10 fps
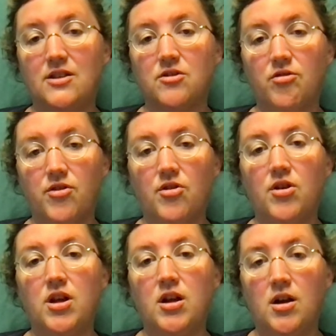So
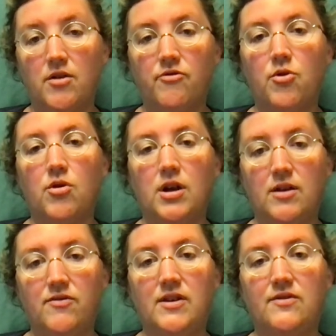30,
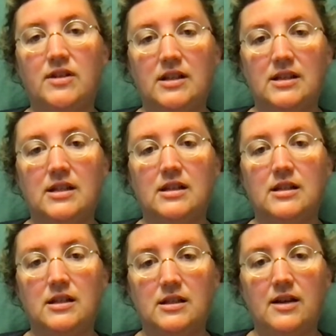40, 50,
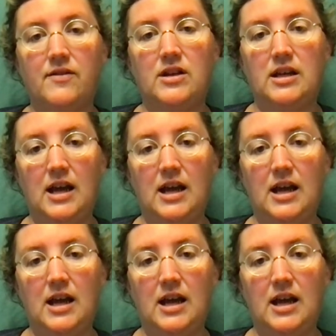60, 70,